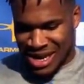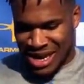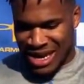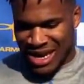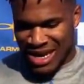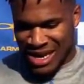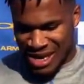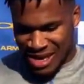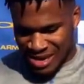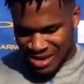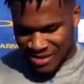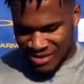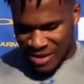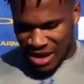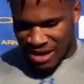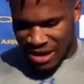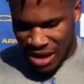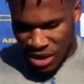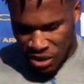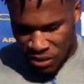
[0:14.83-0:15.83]
And
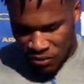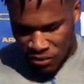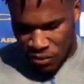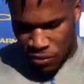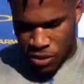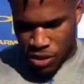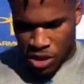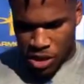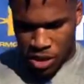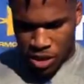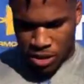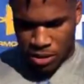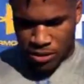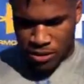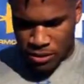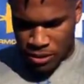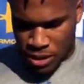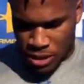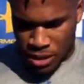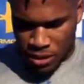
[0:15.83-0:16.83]
I think overall,
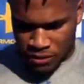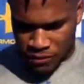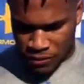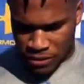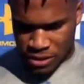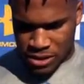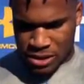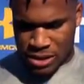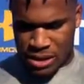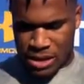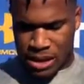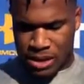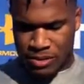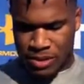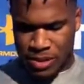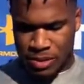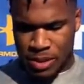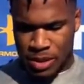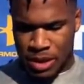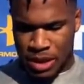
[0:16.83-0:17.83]
you know, as far as the
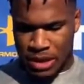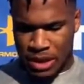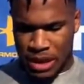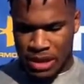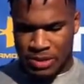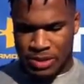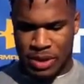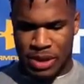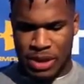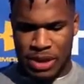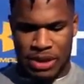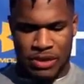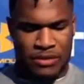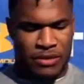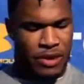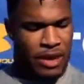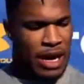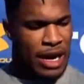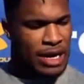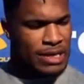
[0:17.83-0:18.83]
team spirit, I think it's been good
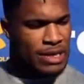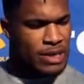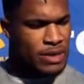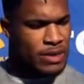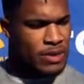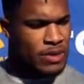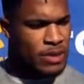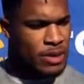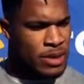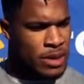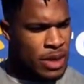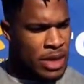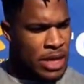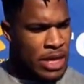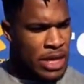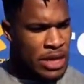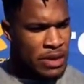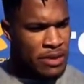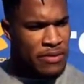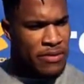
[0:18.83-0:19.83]
for guys to,
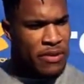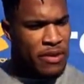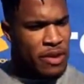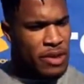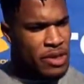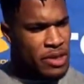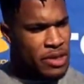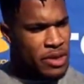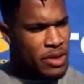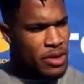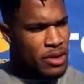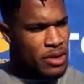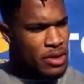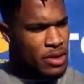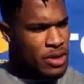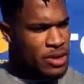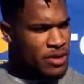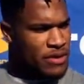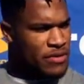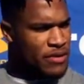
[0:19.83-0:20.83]
you know, focus
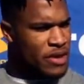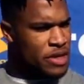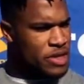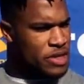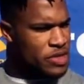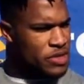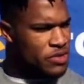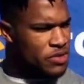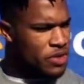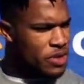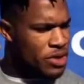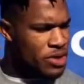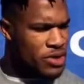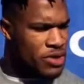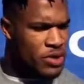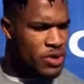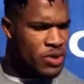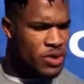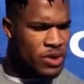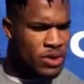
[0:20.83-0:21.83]
on finishing strong in
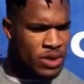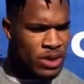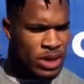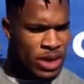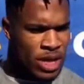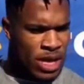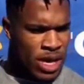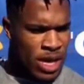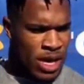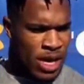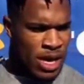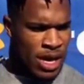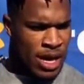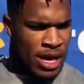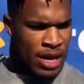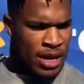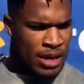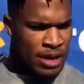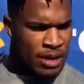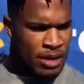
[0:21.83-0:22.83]
school
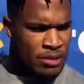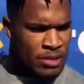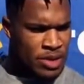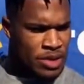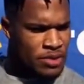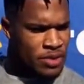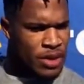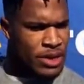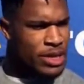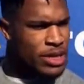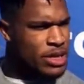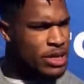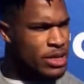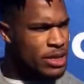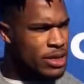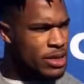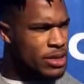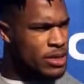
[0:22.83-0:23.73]
and just resting.